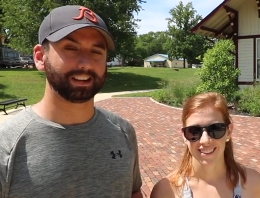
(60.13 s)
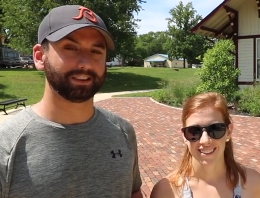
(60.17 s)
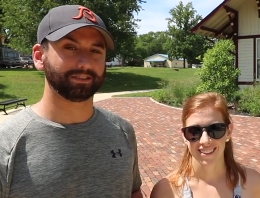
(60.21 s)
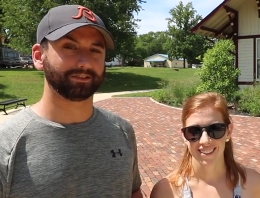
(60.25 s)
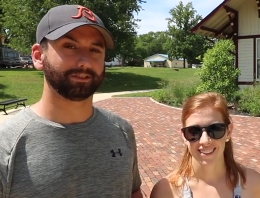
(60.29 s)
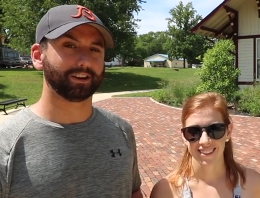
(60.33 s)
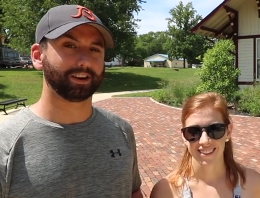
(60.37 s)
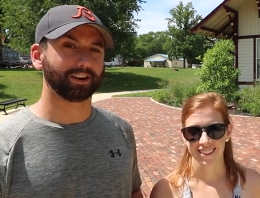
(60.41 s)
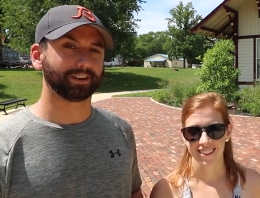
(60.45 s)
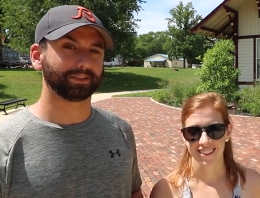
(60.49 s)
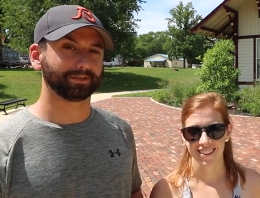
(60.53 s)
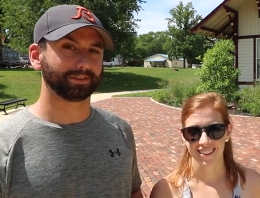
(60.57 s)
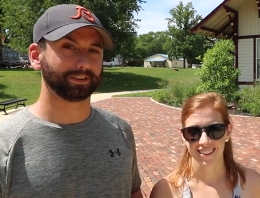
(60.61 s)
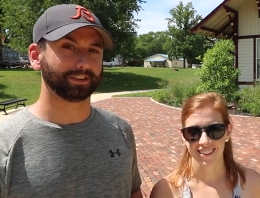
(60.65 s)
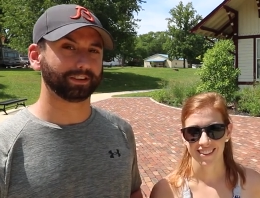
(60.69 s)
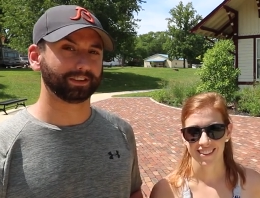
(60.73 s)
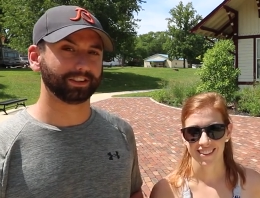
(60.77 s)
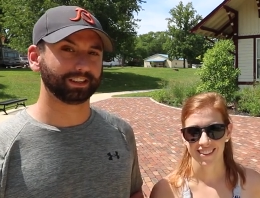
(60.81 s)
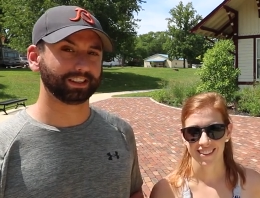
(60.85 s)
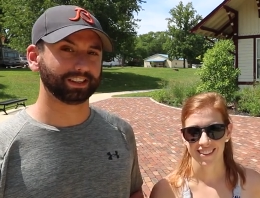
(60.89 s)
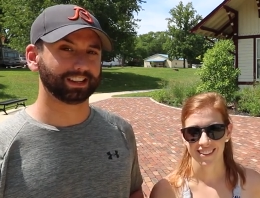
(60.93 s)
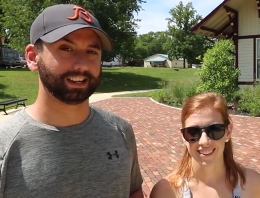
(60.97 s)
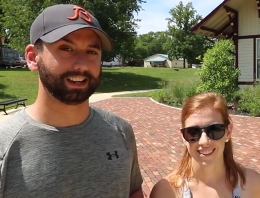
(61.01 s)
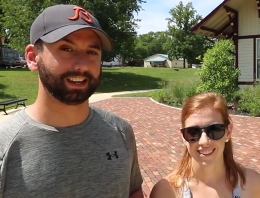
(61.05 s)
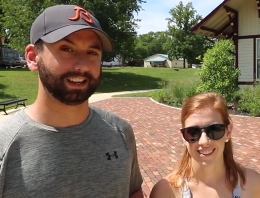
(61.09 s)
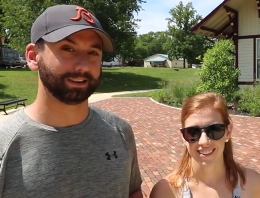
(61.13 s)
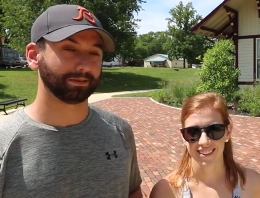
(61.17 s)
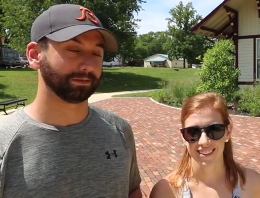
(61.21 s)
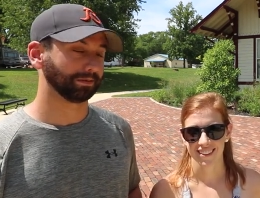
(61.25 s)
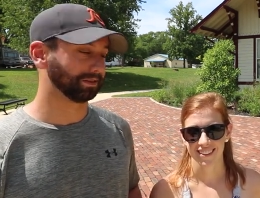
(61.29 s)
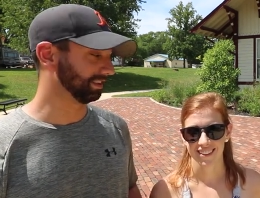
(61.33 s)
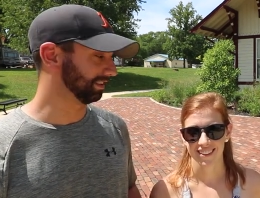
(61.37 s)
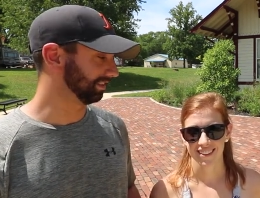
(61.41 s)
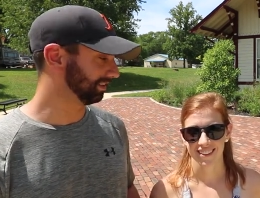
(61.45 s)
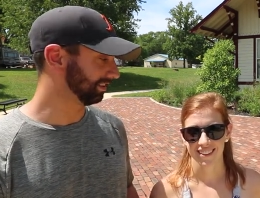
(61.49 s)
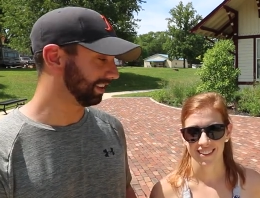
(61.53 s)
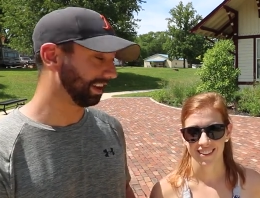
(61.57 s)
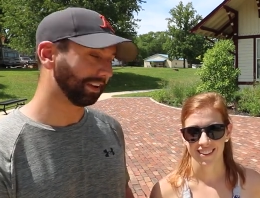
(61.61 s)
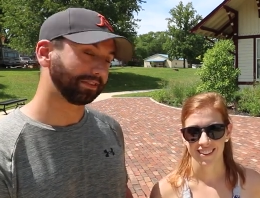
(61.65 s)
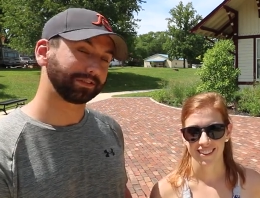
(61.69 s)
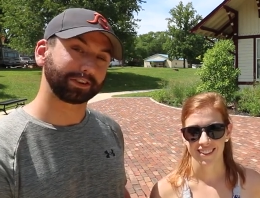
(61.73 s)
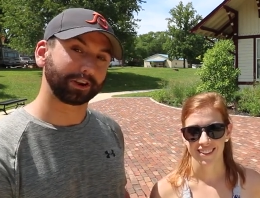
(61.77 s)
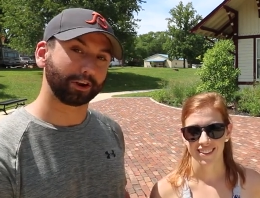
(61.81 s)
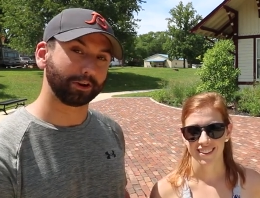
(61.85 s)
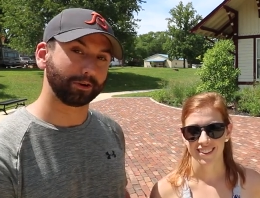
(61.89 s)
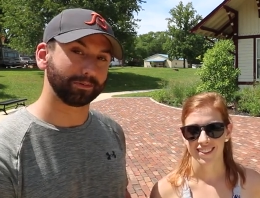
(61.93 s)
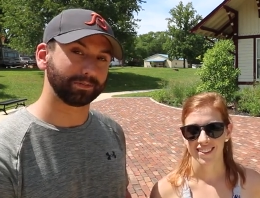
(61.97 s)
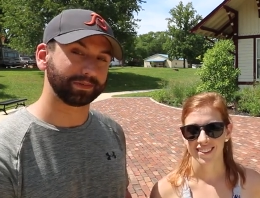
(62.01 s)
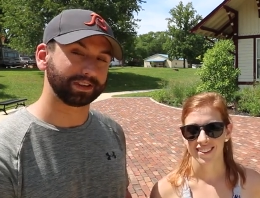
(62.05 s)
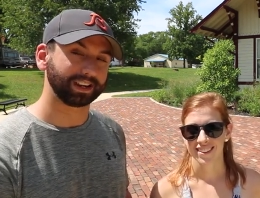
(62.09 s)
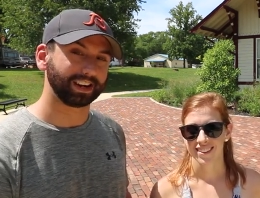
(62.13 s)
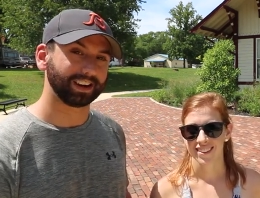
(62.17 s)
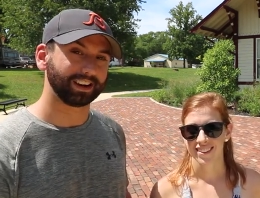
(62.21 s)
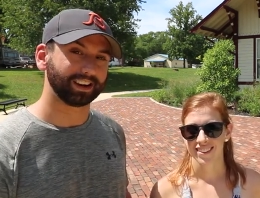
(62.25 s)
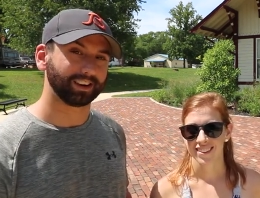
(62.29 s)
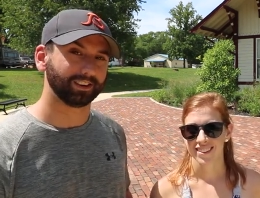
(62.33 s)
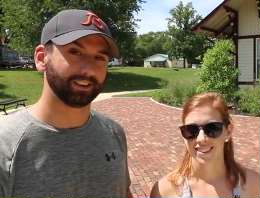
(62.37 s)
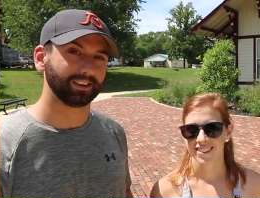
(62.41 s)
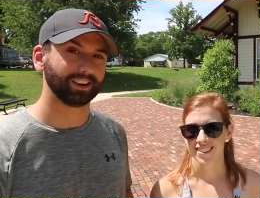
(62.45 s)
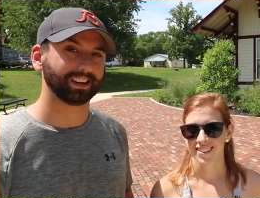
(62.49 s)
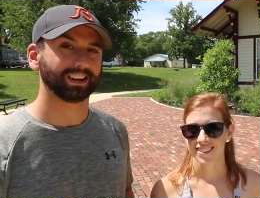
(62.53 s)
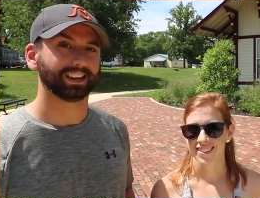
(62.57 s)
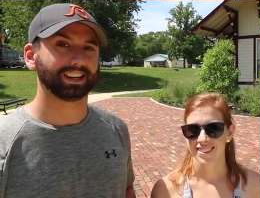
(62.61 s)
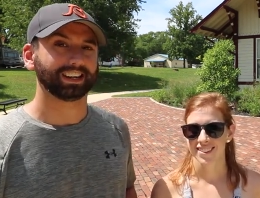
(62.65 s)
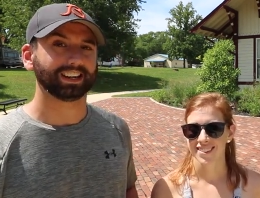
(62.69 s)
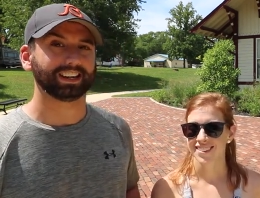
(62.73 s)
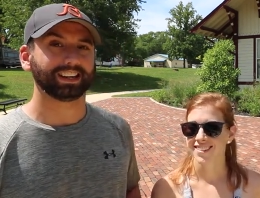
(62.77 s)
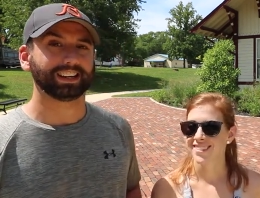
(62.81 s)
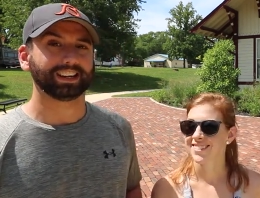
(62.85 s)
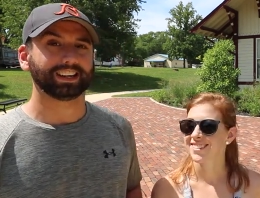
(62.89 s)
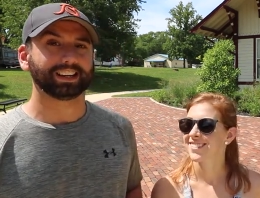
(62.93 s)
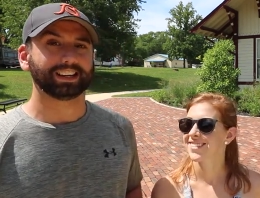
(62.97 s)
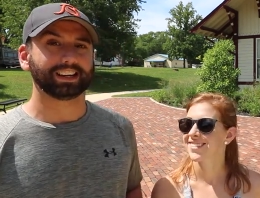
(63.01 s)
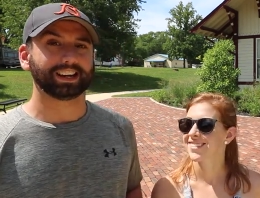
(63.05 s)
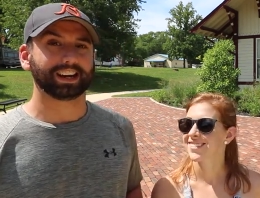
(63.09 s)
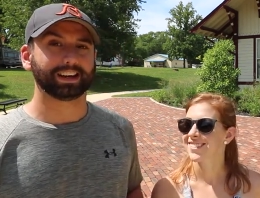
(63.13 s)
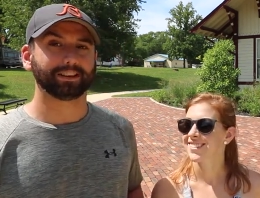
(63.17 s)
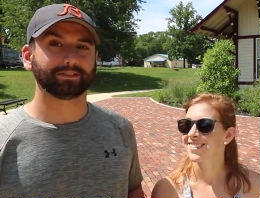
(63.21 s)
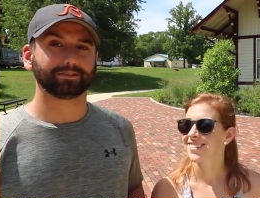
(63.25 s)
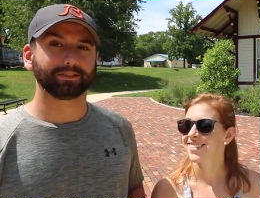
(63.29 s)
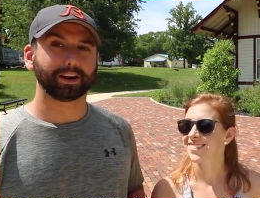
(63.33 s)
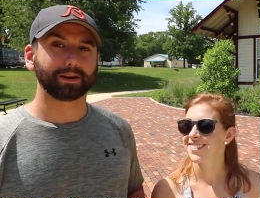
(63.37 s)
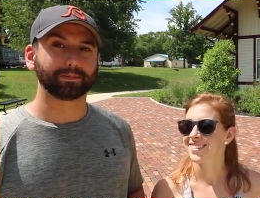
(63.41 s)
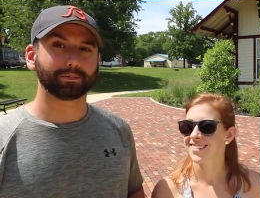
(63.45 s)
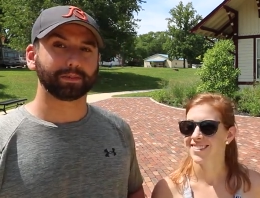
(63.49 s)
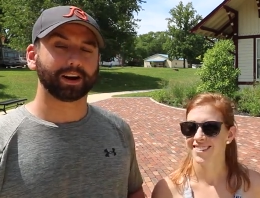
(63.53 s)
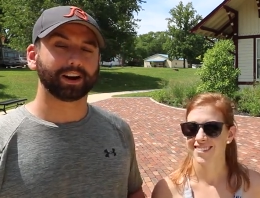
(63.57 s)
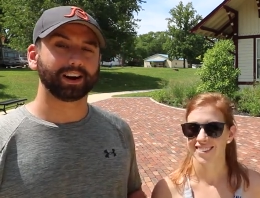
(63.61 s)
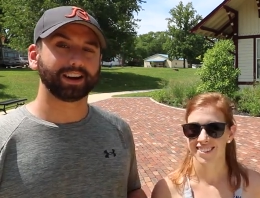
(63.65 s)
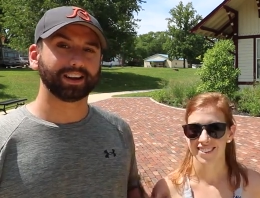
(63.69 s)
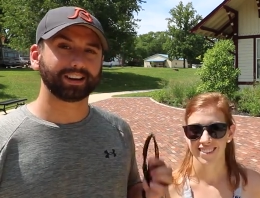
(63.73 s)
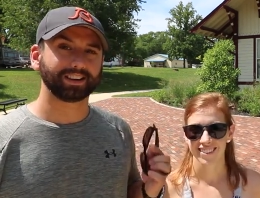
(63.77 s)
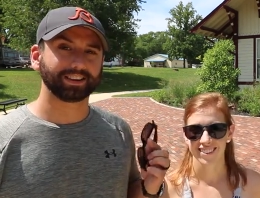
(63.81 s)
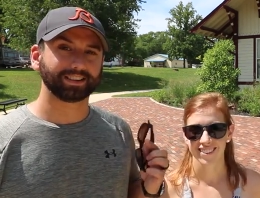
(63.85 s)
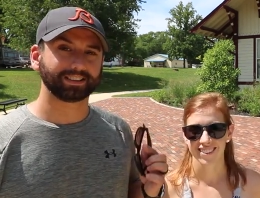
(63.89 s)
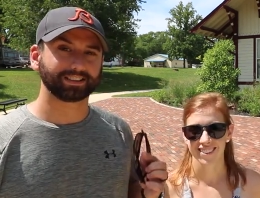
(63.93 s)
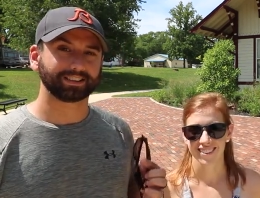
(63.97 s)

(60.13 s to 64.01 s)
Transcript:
Speaker 1: in Rockville, Indiana, which is Steph's hometown. And right behind